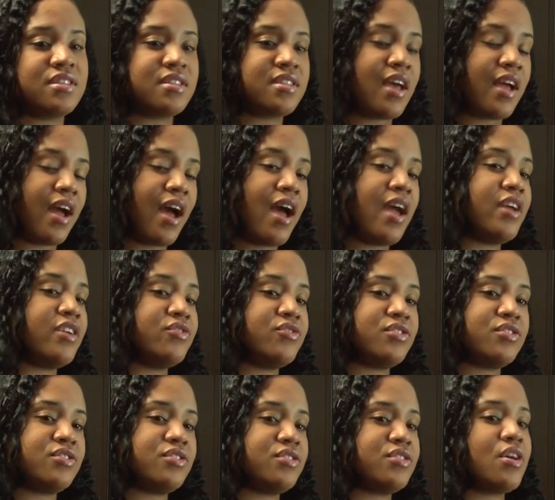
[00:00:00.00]
and
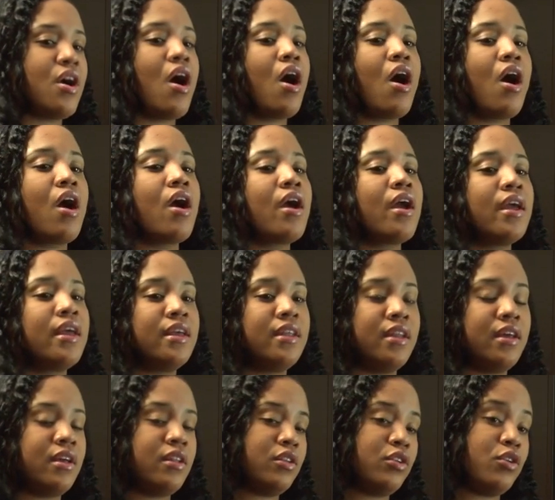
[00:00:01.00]
psychiatrists are
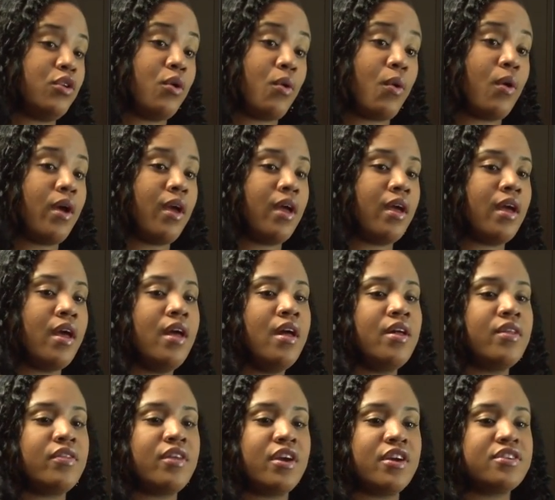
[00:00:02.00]
in Illinois,
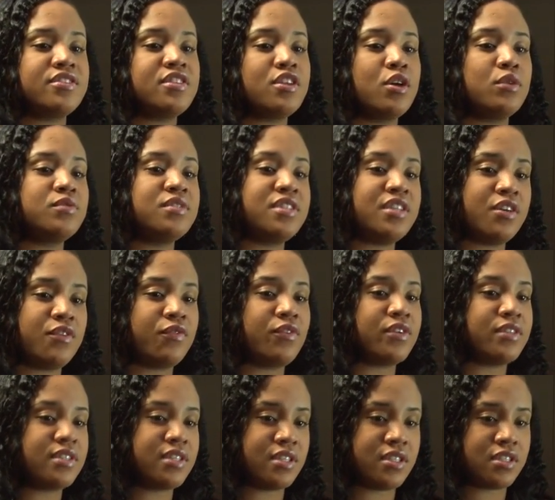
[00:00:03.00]
there's no
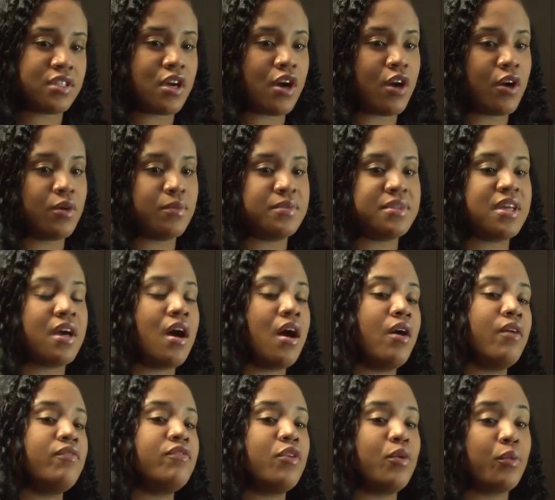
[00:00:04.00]
difference in terms
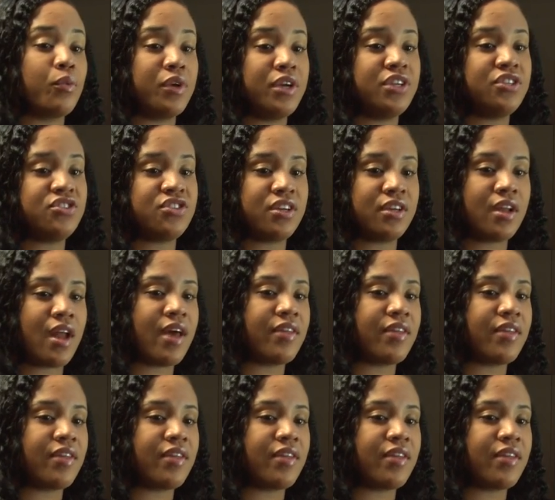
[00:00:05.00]
of the region.